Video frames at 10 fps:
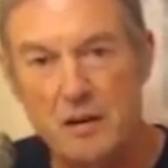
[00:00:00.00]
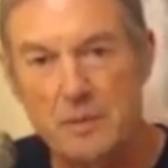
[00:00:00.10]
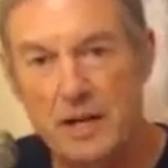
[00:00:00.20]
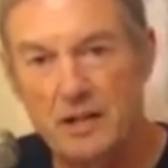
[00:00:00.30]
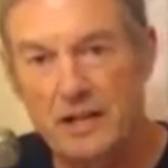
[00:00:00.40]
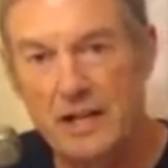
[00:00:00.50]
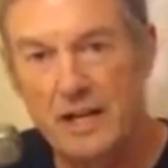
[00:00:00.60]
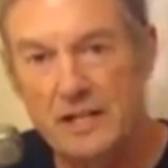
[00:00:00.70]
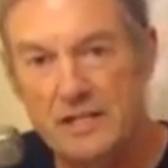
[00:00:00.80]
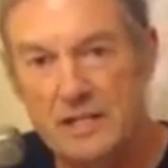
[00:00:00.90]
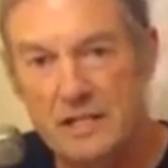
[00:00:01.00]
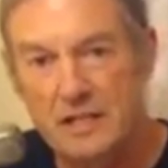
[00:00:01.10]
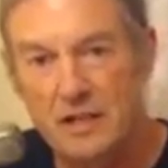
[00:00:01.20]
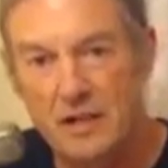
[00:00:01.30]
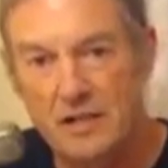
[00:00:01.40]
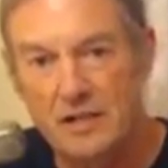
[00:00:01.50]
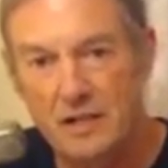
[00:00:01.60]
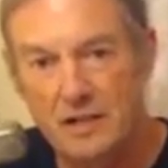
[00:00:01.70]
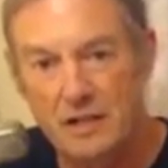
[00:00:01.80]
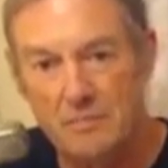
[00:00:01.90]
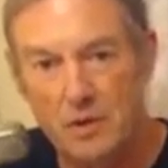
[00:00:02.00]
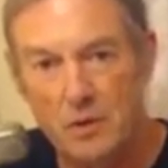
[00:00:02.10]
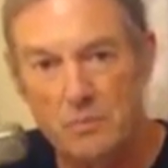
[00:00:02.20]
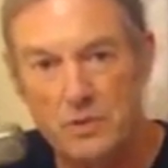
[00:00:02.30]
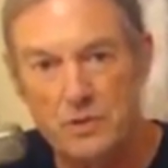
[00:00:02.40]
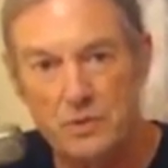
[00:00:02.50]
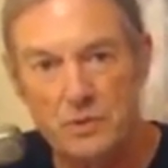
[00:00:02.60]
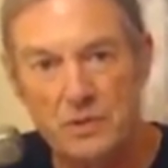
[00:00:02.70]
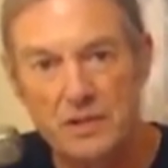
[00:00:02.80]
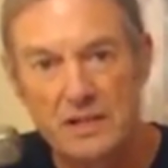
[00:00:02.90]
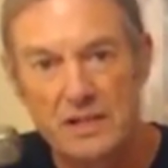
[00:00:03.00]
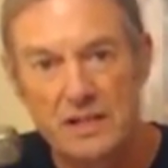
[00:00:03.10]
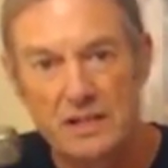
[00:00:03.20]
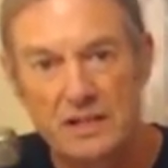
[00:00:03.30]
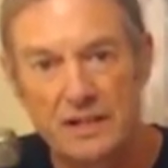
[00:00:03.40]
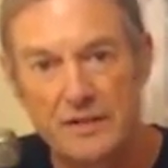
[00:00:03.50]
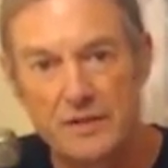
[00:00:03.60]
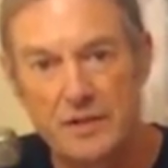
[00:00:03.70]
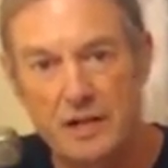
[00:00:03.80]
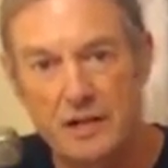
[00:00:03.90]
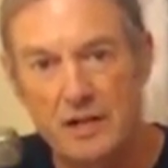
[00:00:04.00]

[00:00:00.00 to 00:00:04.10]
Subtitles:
LEADER.com, homeschoolleader.com,